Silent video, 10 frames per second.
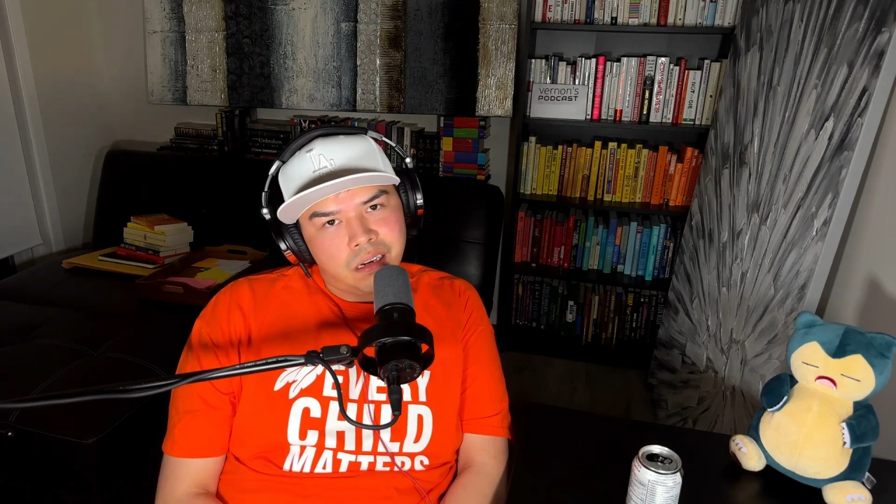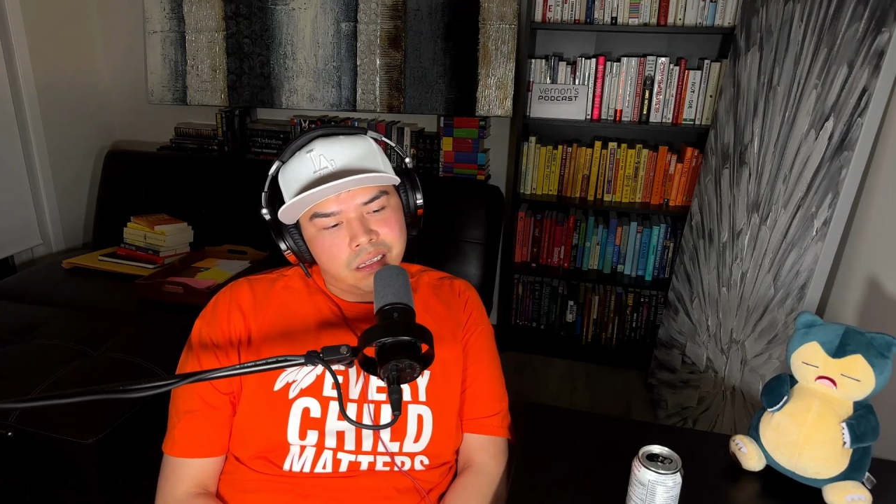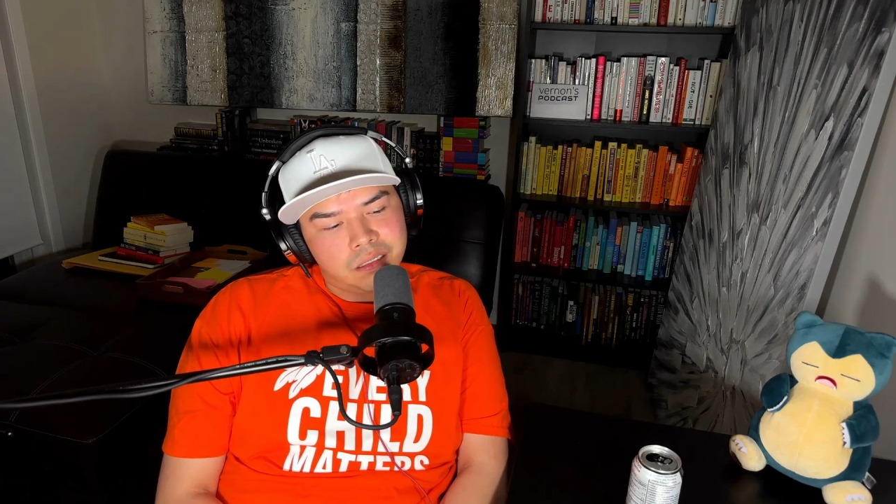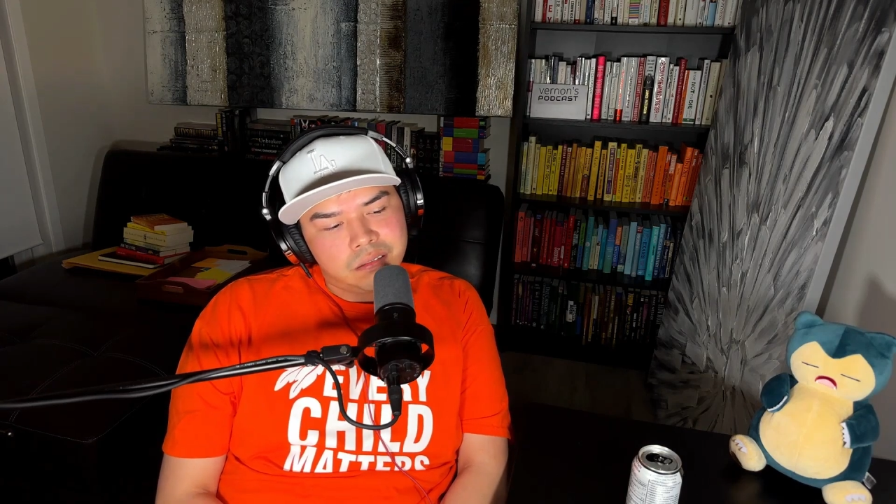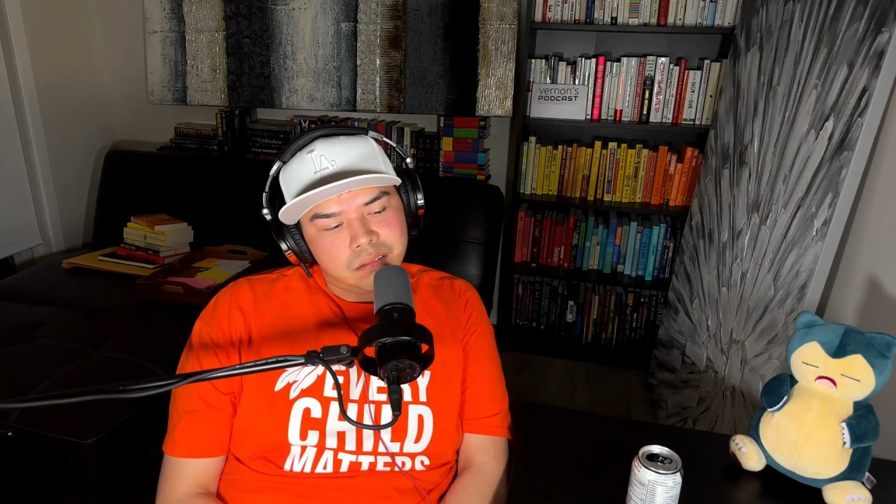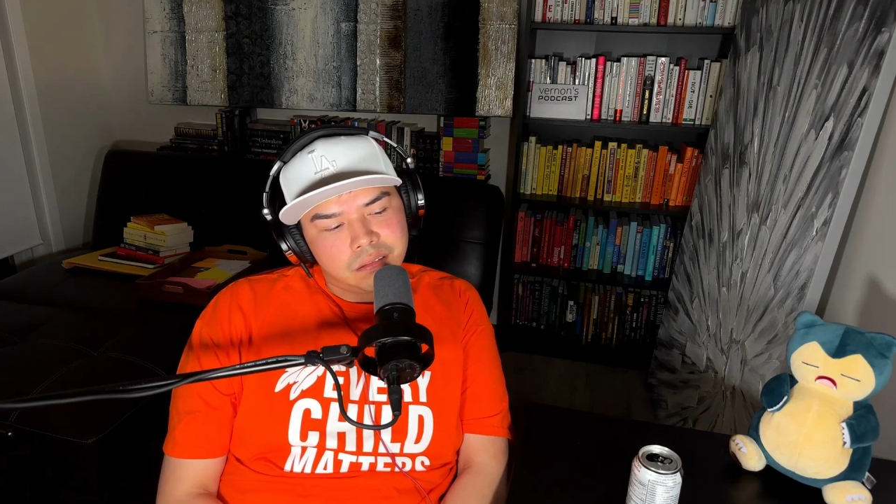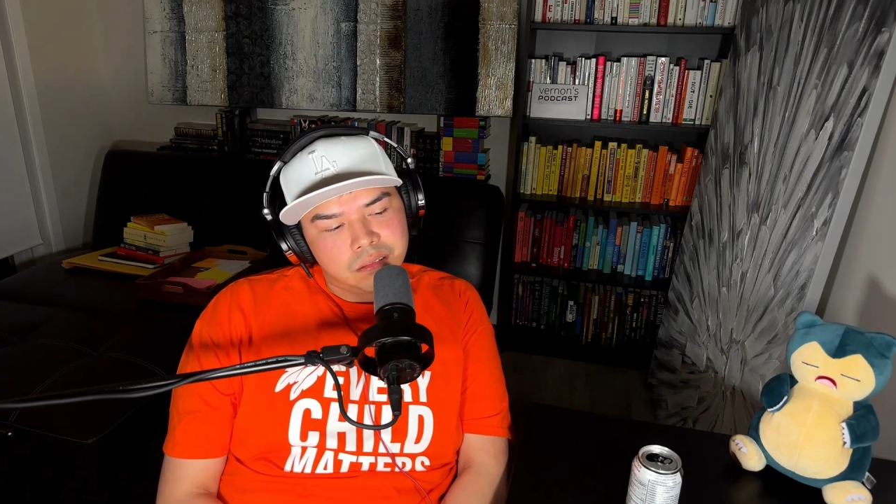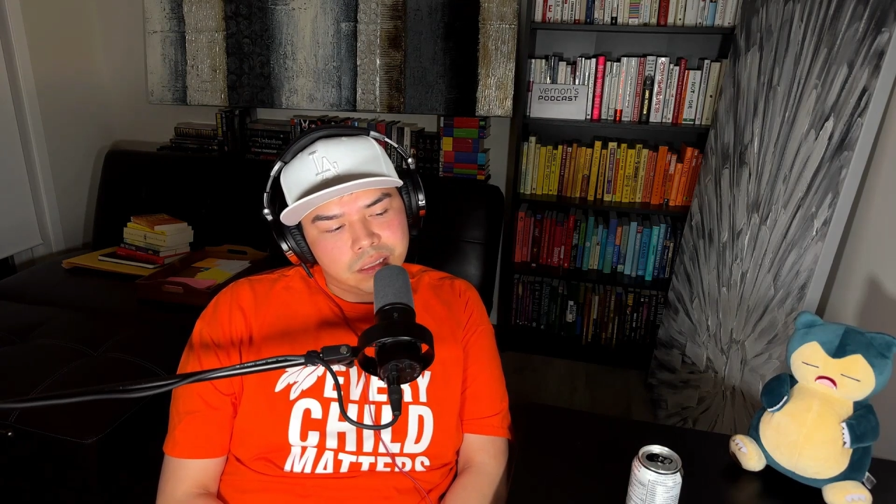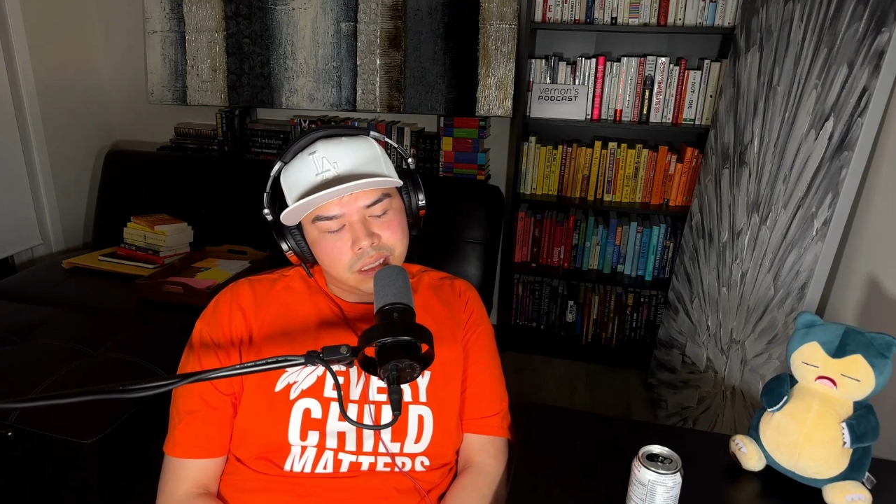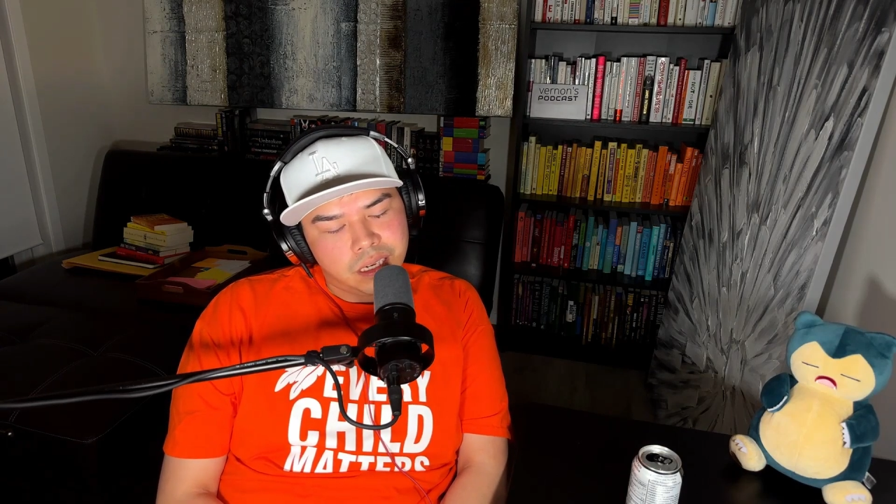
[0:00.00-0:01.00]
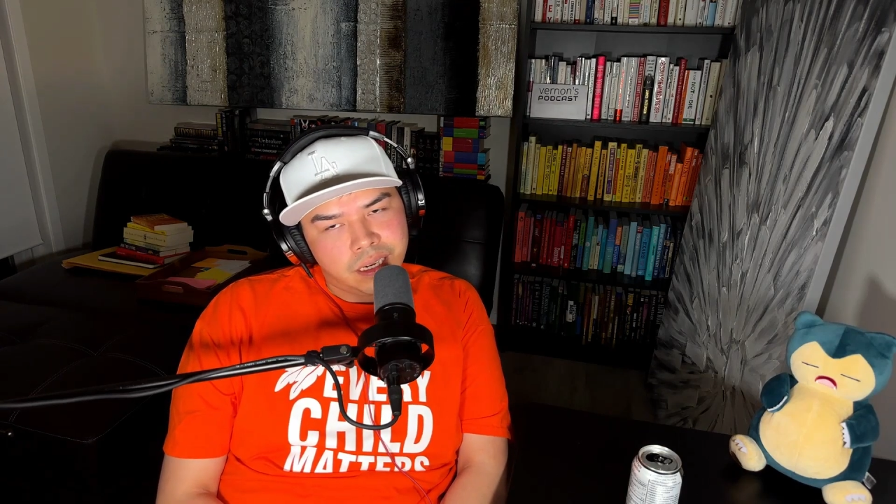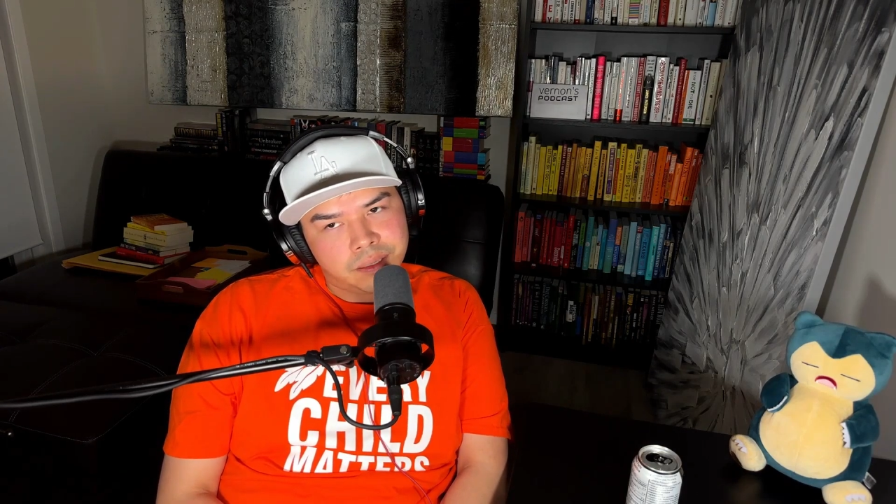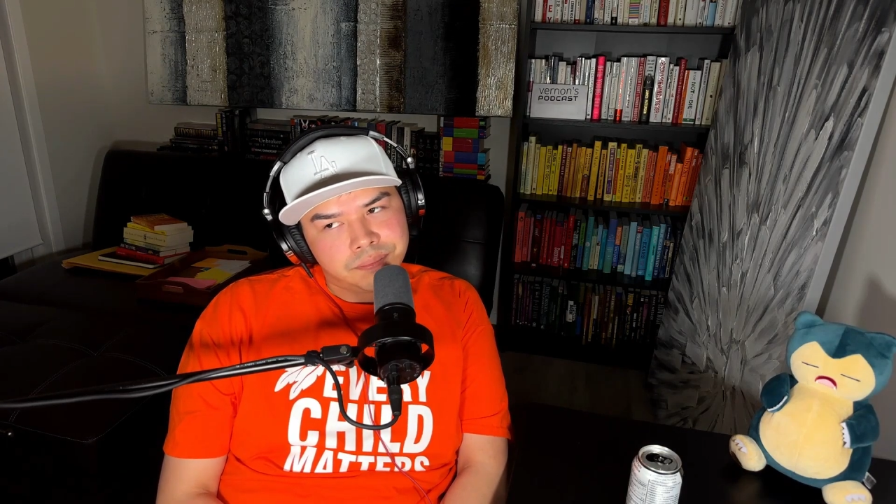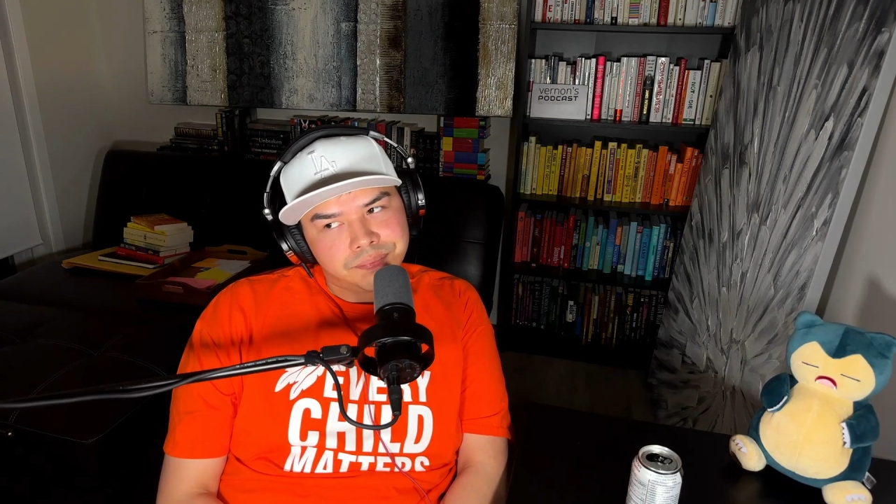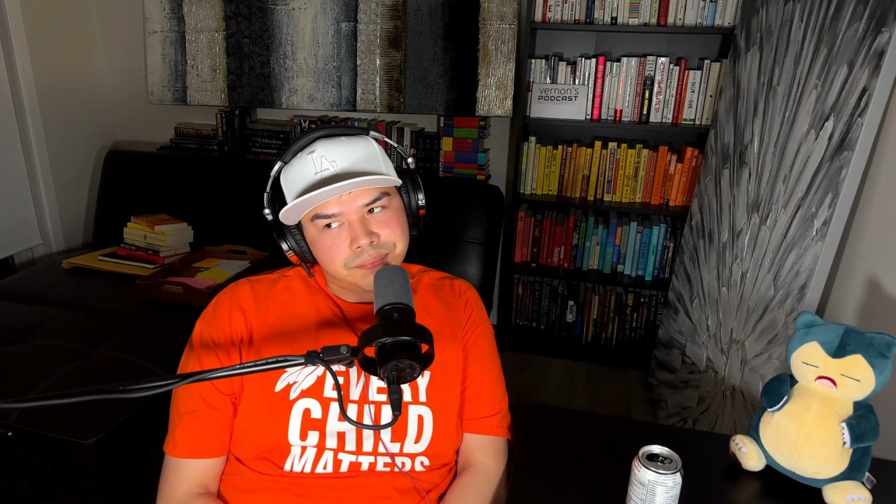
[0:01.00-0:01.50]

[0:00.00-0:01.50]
on, okay?